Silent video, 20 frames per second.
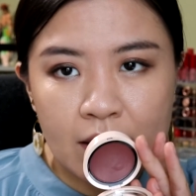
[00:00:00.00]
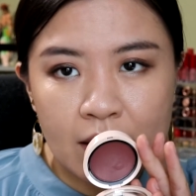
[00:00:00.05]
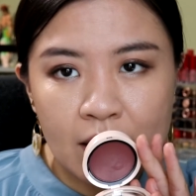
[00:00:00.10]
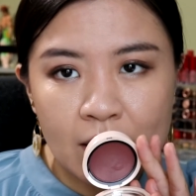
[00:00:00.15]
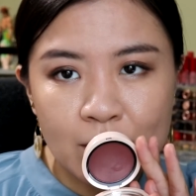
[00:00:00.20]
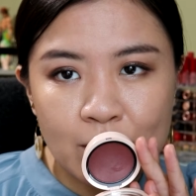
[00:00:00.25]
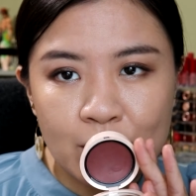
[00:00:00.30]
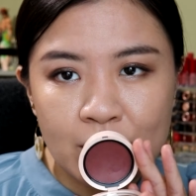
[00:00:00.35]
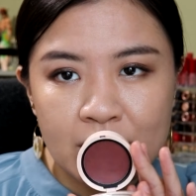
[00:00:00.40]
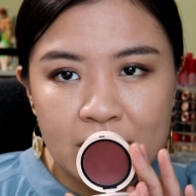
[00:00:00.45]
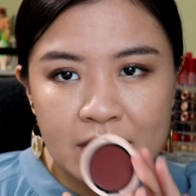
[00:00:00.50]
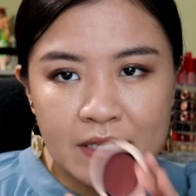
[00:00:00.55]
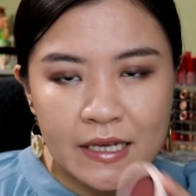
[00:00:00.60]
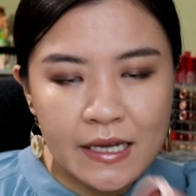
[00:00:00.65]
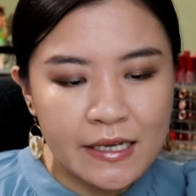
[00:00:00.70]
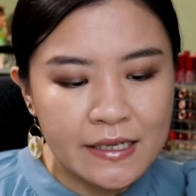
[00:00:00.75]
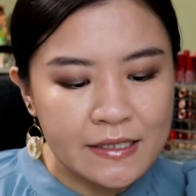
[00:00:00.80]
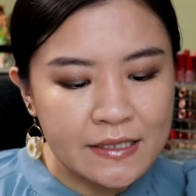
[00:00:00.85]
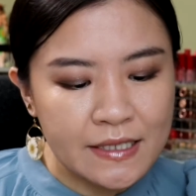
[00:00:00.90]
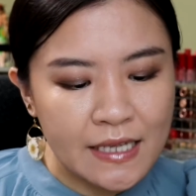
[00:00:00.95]

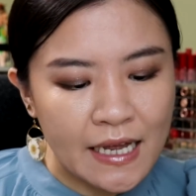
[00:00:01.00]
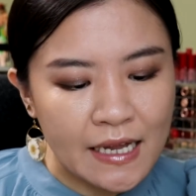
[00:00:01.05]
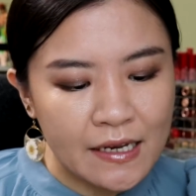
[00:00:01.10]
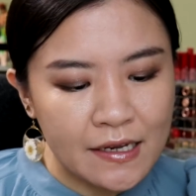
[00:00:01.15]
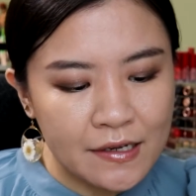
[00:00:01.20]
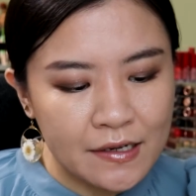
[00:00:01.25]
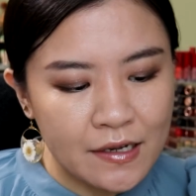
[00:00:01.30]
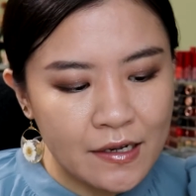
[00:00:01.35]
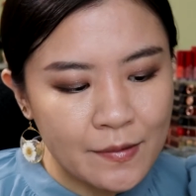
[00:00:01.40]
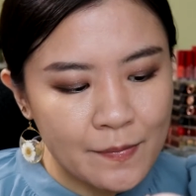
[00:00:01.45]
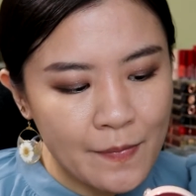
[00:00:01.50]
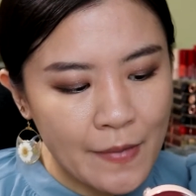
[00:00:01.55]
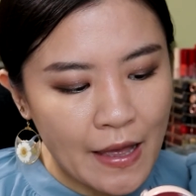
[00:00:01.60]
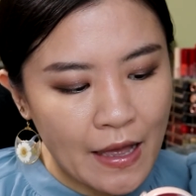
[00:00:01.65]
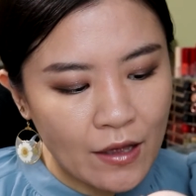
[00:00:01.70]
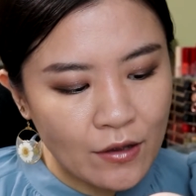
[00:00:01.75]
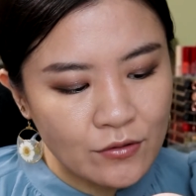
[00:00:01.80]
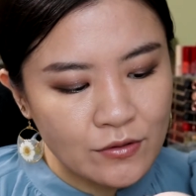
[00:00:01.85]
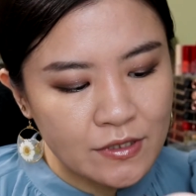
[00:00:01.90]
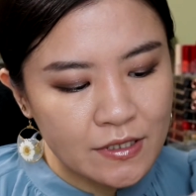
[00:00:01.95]
excited
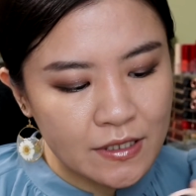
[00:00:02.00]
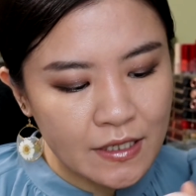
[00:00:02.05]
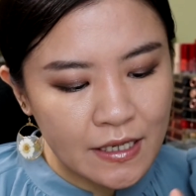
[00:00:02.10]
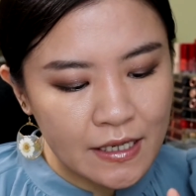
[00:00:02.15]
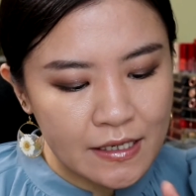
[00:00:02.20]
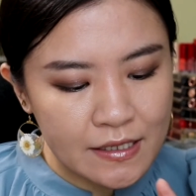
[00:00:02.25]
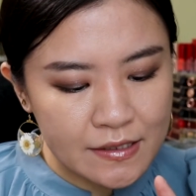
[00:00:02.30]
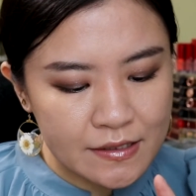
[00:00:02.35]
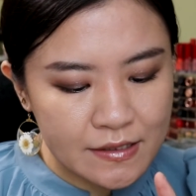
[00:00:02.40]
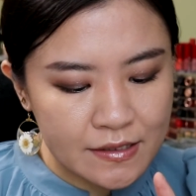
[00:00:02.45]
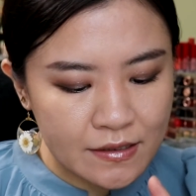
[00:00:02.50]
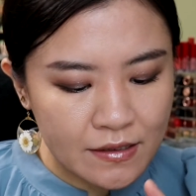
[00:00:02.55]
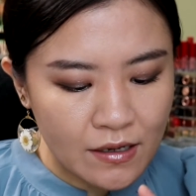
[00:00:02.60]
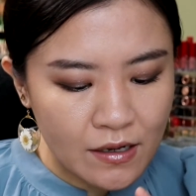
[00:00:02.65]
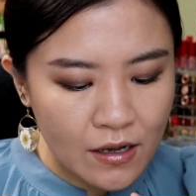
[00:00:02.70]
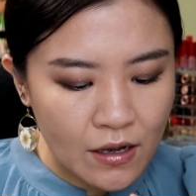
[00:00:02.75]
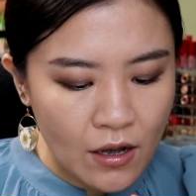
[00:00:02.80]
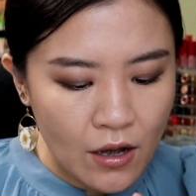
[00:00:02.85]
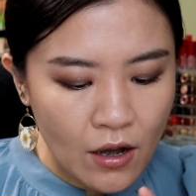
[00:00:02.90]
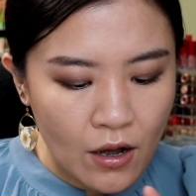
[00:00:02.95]
about, is
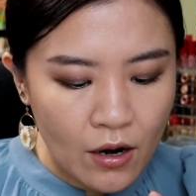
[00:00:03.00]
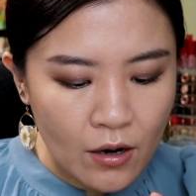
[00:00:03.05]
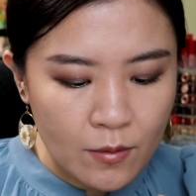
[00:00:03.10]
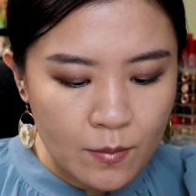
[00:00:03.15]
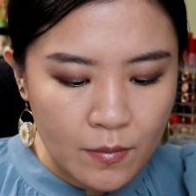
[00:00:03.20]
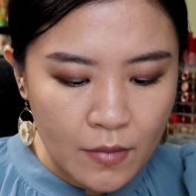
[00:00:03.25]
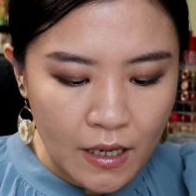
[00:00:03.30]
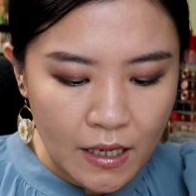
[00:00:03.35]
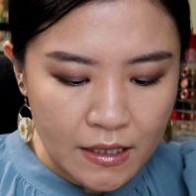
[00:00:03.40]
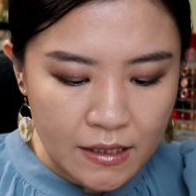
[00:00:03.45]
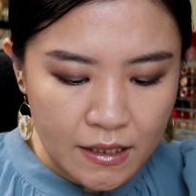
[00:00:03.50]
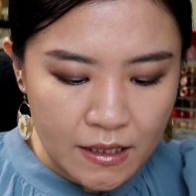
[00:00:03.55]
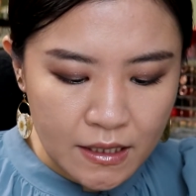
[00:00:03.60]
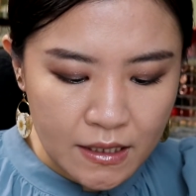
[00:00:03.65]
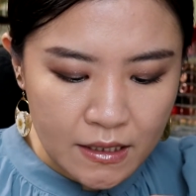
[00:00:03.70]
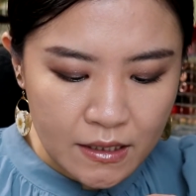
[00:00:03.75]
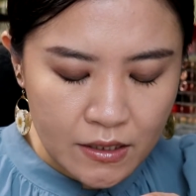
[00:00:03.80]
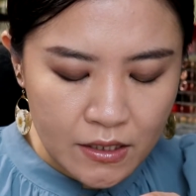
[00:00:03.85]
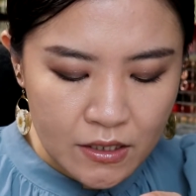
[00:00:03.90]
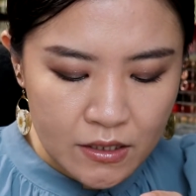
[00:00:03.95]
the
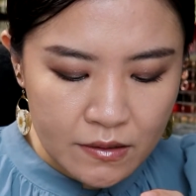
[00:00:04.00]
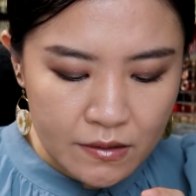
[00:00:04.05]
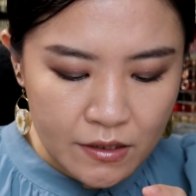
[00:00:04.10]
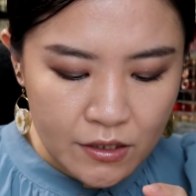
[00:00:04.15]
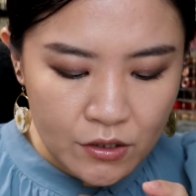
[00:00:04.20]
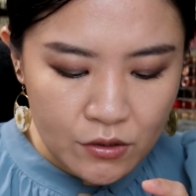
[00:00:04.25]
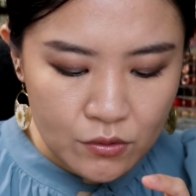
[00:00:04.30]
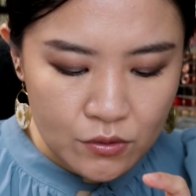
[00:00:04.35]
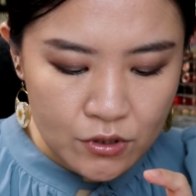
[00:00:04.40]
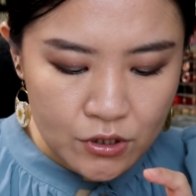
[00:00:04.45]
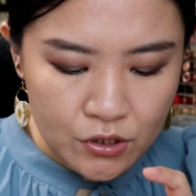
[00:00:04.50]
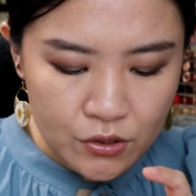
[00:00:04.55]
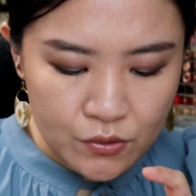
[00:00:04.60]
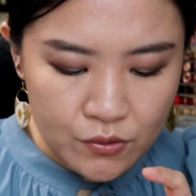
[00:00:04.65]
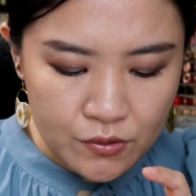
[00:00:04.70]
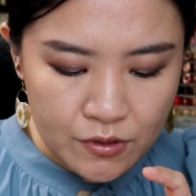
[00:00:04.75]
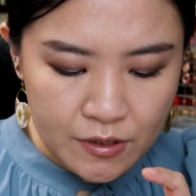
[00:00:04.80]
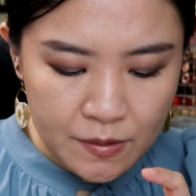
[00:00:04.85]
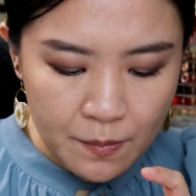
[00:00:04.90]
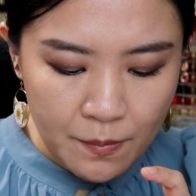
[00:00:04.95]
Armani New
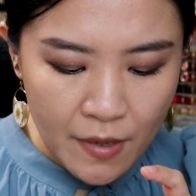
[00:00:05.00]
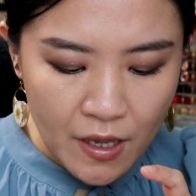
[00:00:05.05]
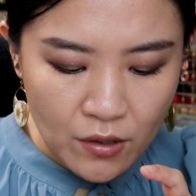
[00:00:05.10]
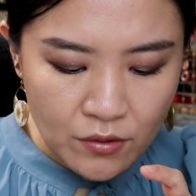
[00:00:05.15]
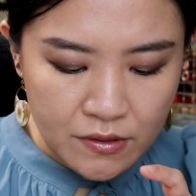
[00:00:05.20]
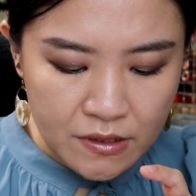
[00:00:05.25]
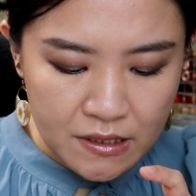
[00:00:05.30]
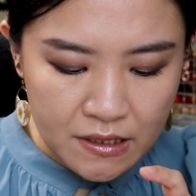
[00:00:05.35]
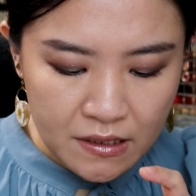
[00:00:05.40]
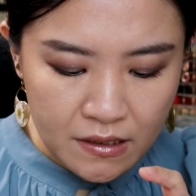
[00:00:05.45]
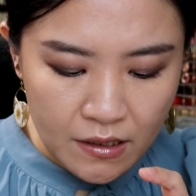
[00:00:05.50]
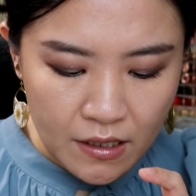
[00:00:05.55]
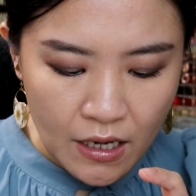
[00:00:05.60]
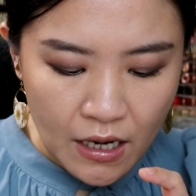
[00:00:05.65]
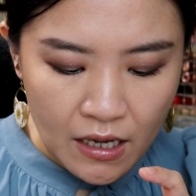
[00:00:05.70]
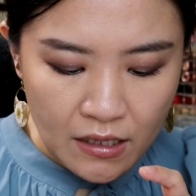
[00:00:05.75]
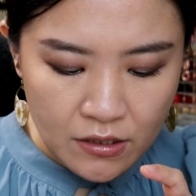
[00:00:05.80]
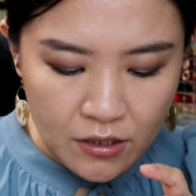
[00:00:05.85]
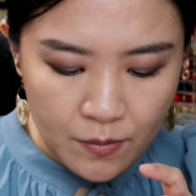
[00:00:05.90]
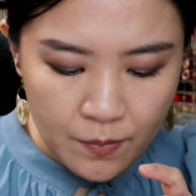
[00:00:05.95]
Nude Melting
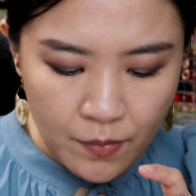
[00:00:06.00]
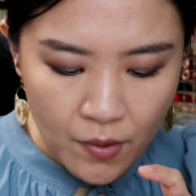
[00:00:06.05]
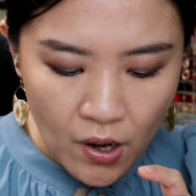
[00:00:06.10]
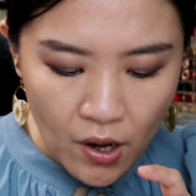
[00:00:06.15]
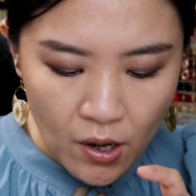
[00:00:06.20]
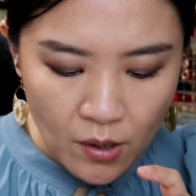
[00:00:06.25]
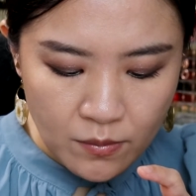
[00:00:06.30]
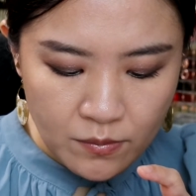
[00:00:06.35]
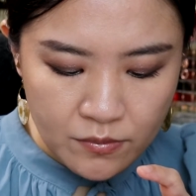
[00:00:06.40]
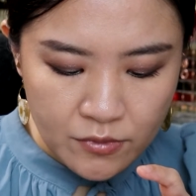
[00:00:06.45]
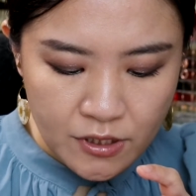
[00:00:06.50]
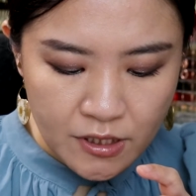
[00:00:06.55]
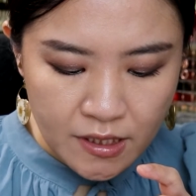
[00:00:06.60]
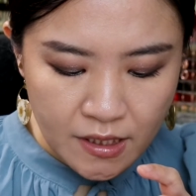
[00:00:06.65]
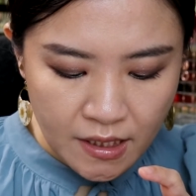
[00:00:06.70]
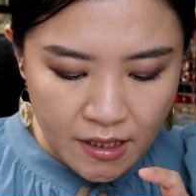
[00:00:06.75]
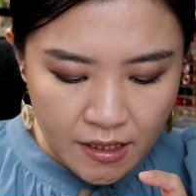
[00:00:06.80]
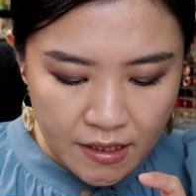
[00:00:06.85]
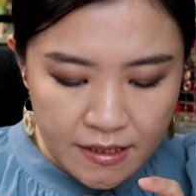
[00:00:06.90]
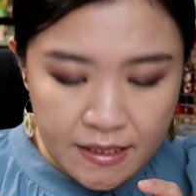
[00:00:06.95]
Color Balm
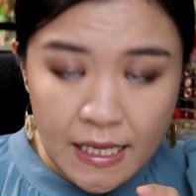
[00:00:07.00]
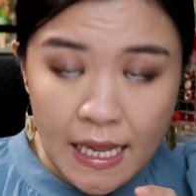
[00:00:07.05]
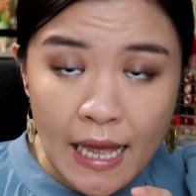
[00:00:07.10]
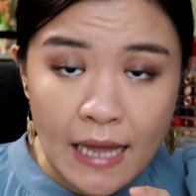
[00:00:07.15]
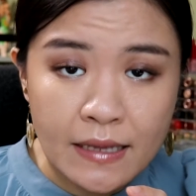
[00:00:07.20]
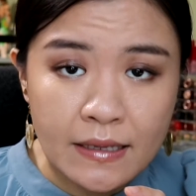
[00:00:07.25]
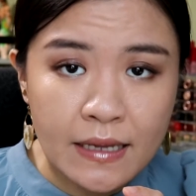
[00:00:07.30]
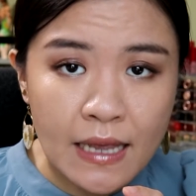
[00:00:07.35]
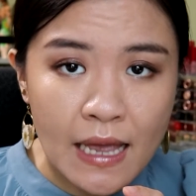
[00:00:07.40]
Cheeks and